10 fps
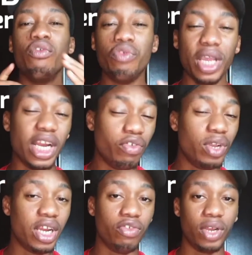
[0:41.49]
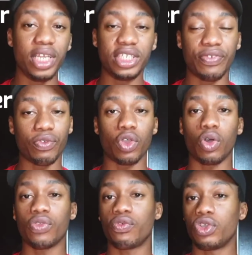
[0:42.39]
really, really, really
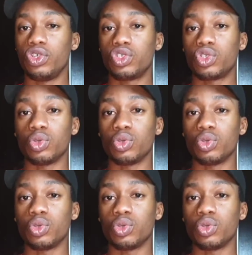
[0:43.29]
difficult for you